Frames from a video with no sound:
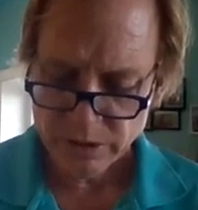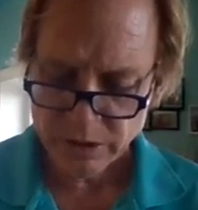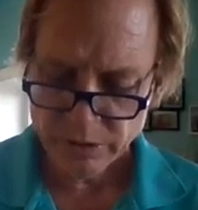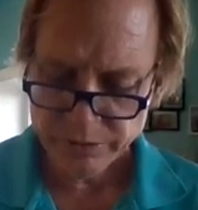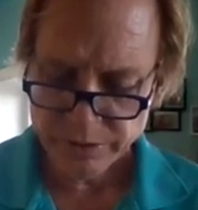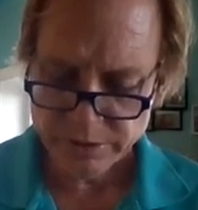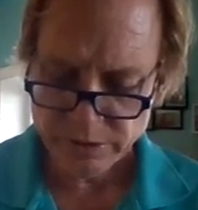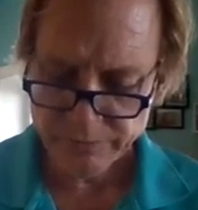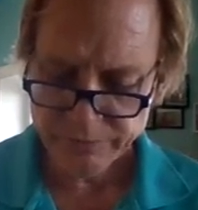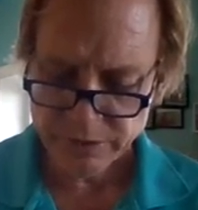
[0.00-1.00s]
kiln dry
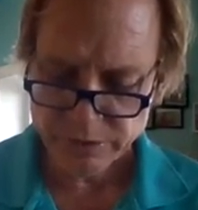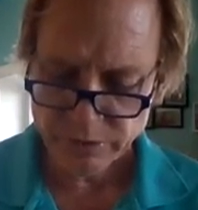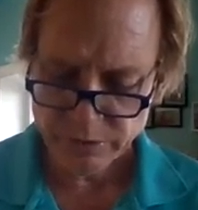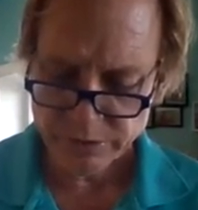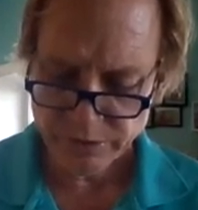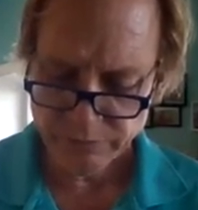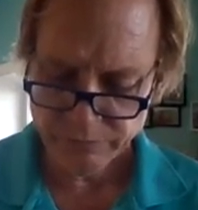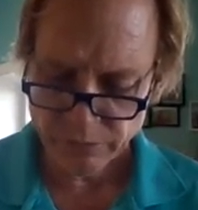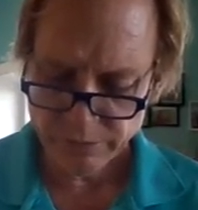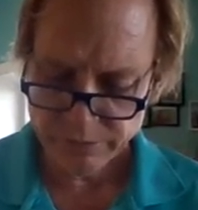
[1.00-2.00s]
sulfate, and so on and so
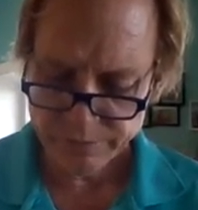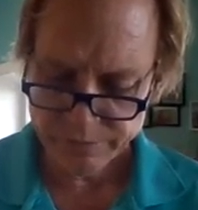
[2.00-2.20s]
forth.